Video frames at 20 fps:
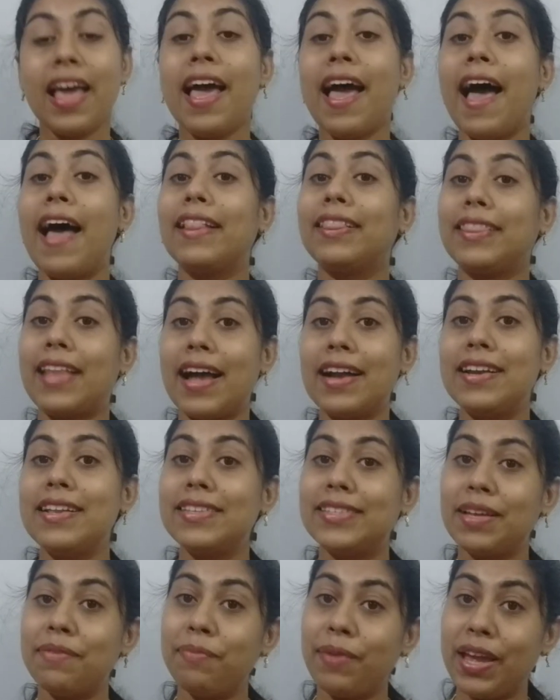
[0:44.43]
and that is
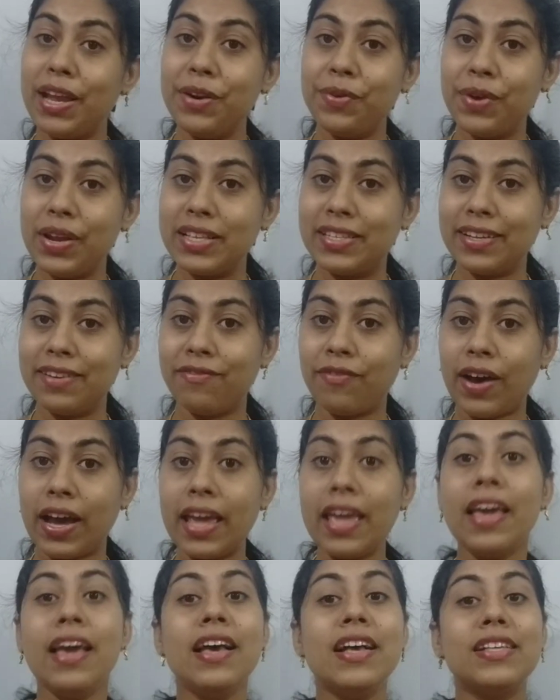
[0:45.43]
the main reason
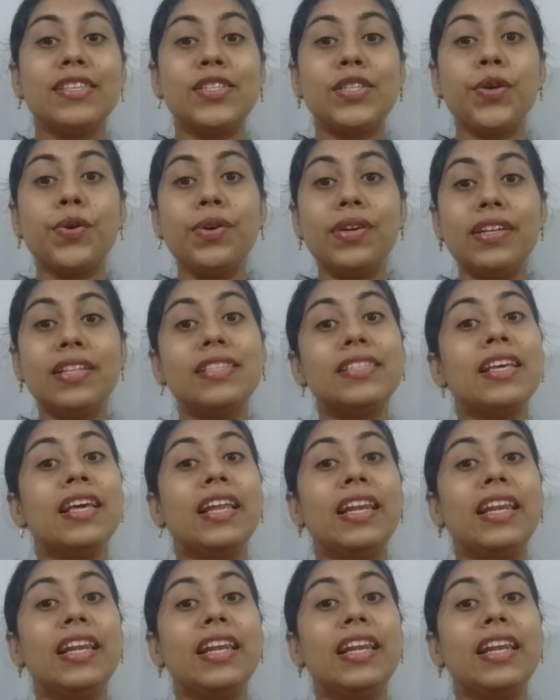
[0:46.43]
why students